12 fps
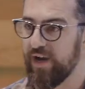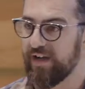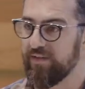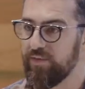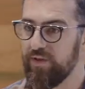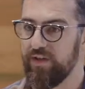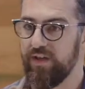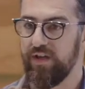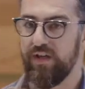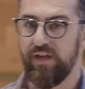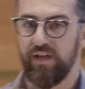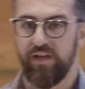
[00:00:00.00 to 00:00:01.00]
and tractable.
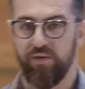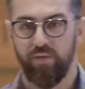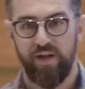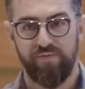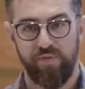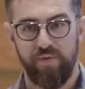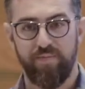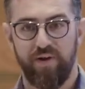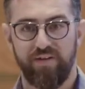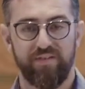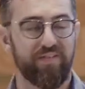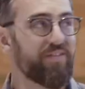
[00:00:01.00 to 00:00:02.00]
We'll have 3
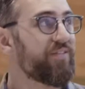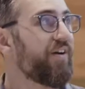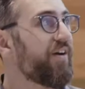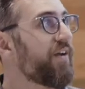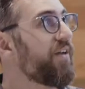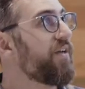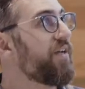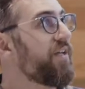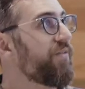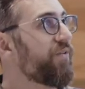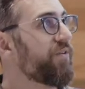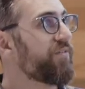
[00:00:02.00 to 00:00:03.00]
parts to this talk.
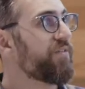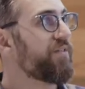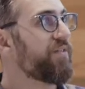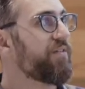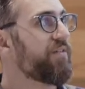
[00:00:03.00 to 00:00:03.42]
First,